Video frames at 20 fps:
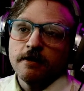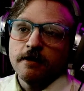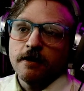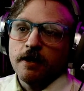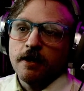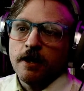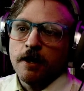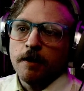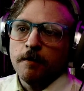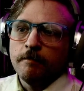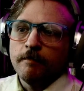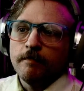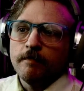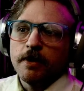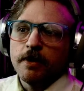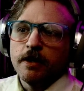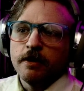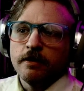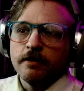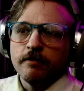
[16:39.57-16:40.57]
um,
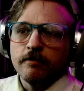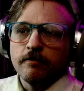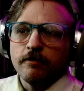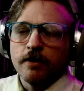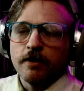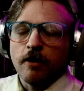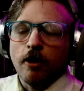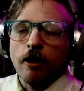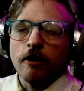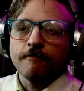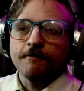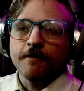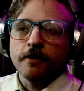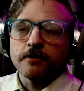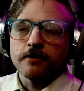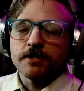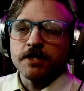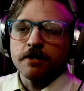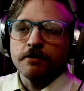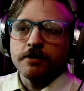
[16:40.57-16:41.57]
in the
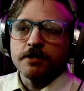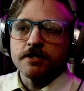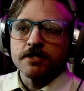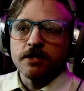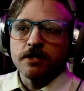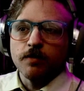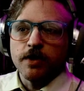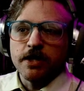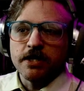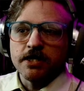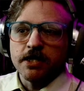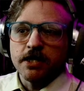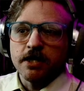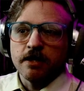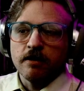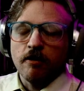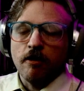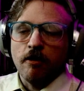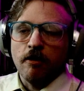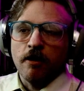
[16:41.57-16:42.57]
Heartfelt series that we
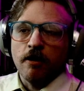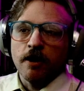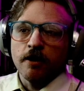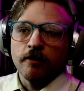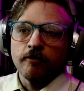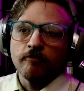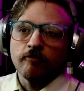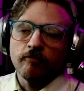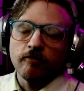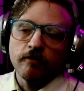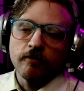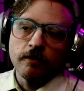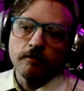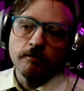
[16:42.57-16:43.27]
did on